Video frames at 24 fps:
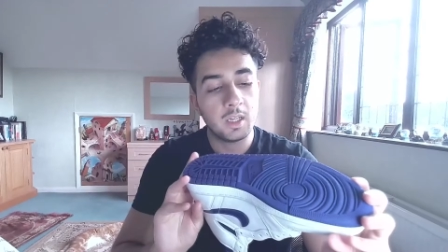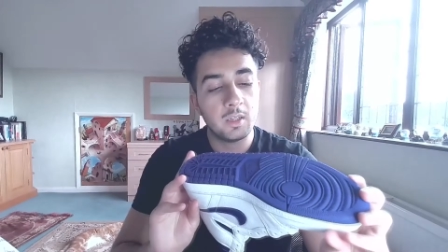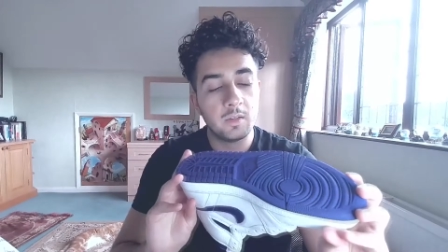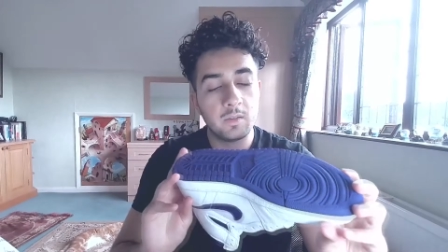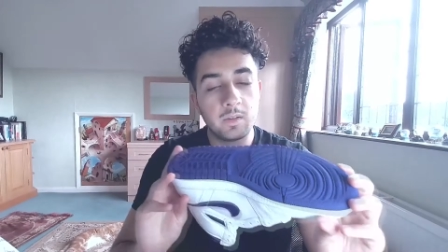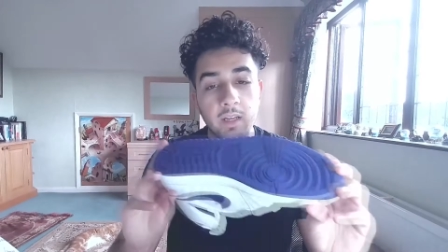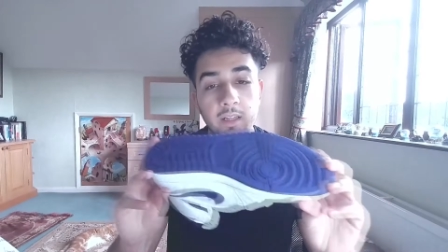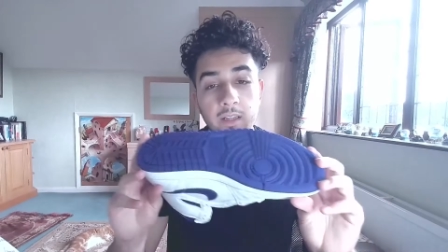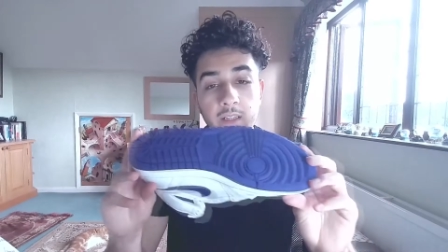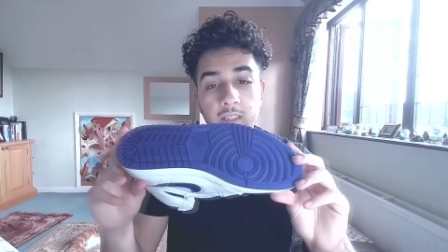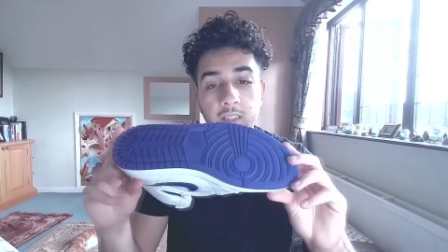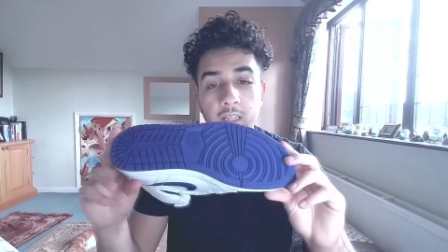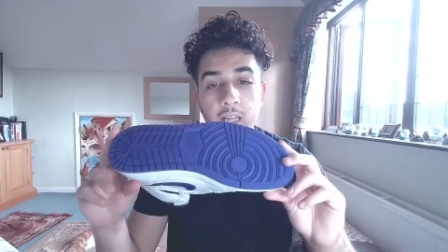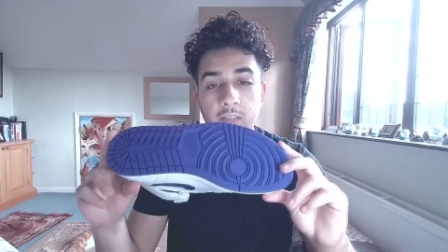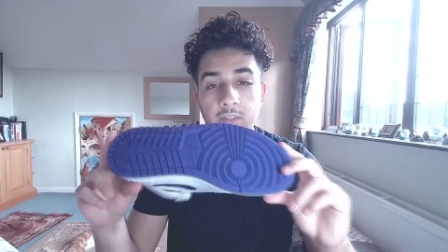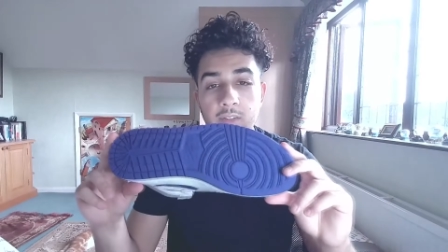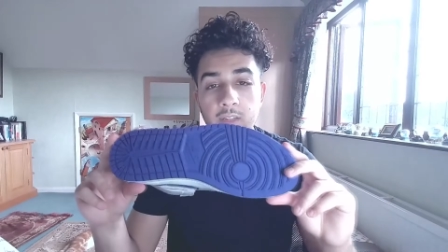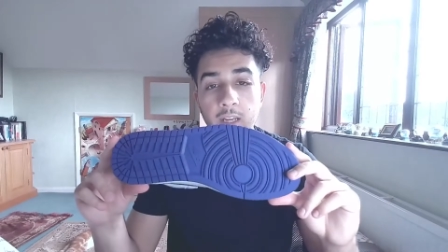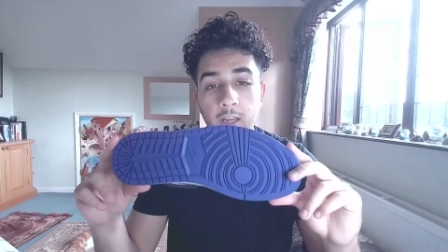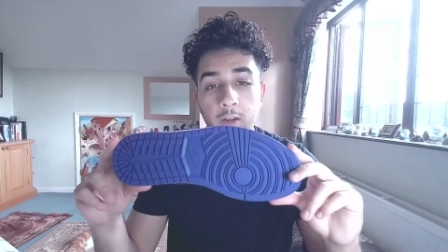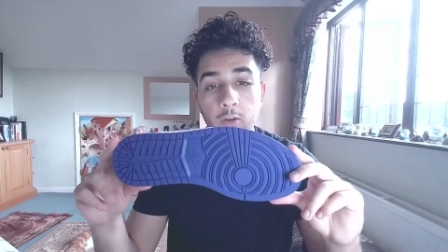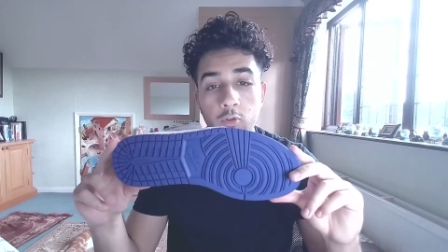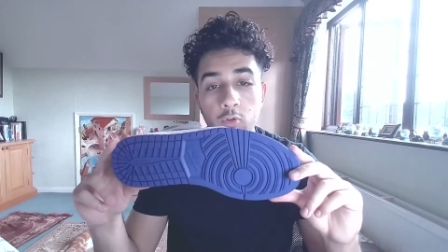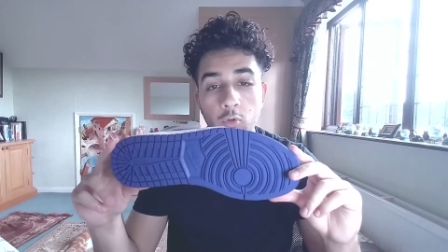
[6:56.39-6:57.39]
you've got the
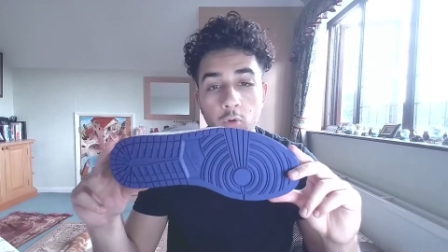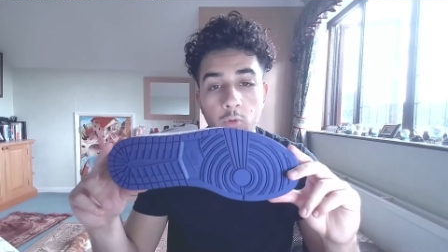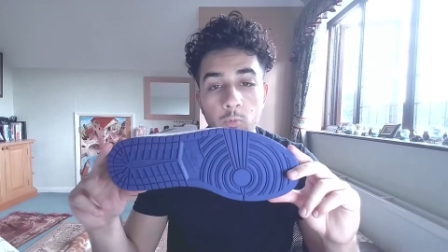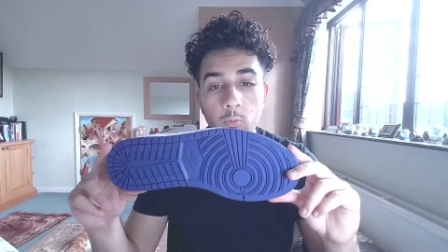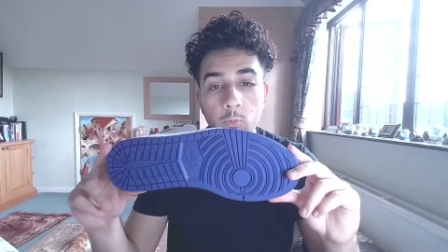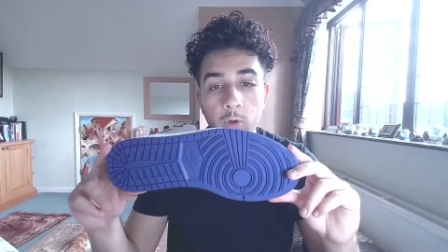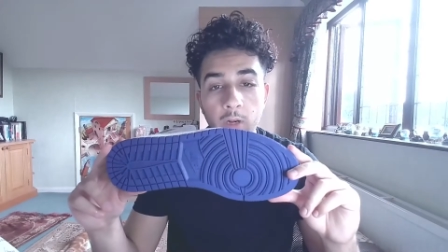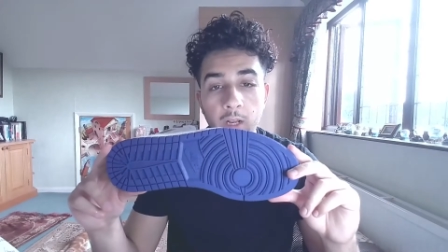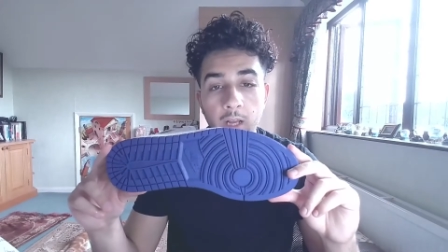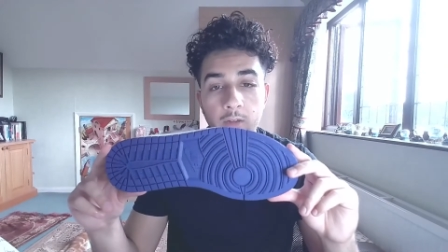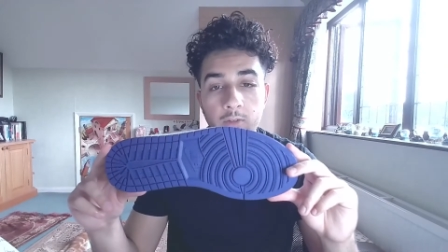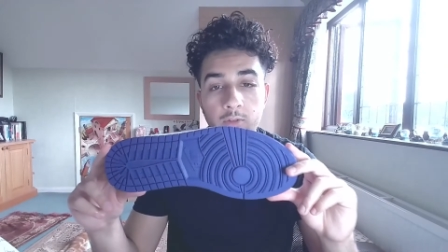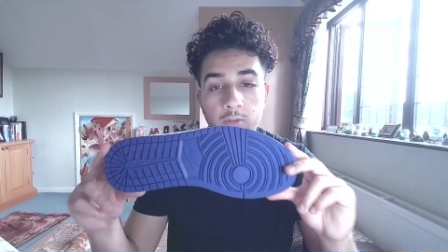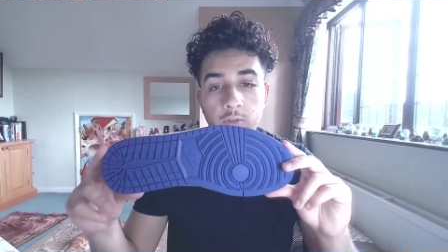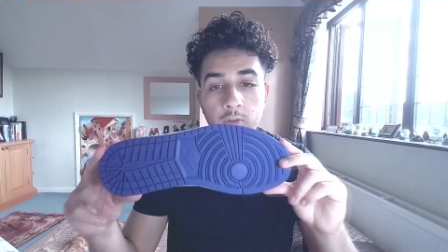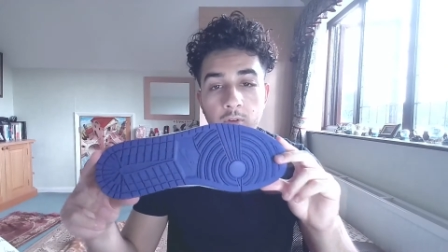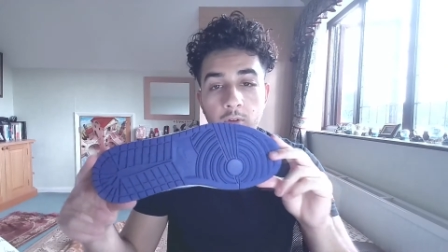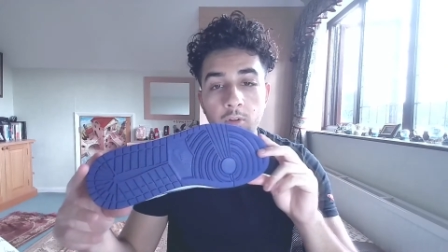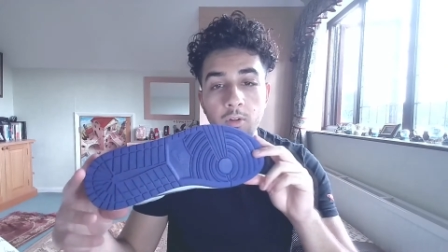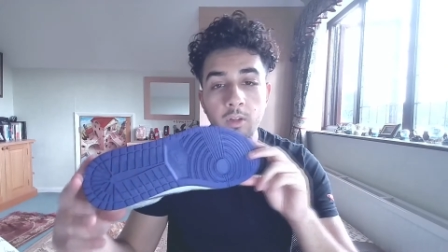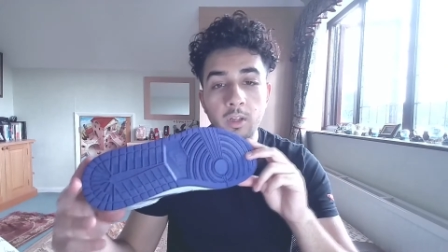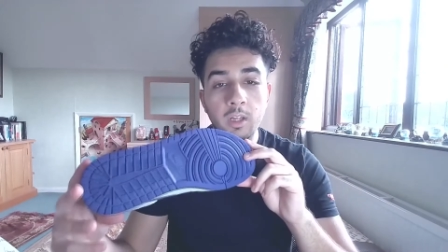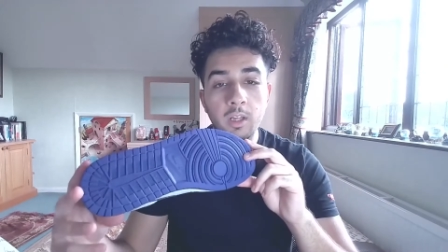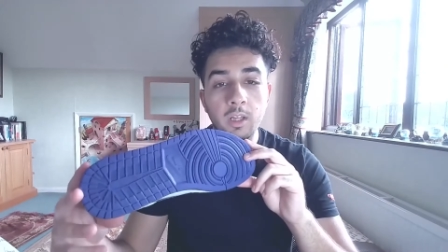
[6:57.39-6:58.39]
classic Air Jordan 1
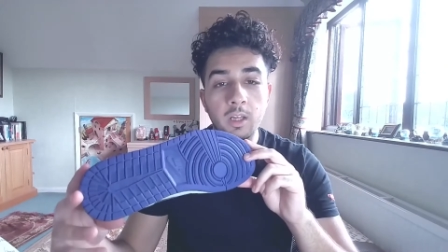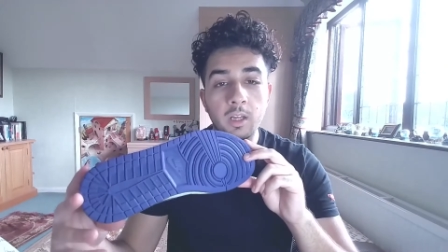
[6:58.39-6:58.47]
outsole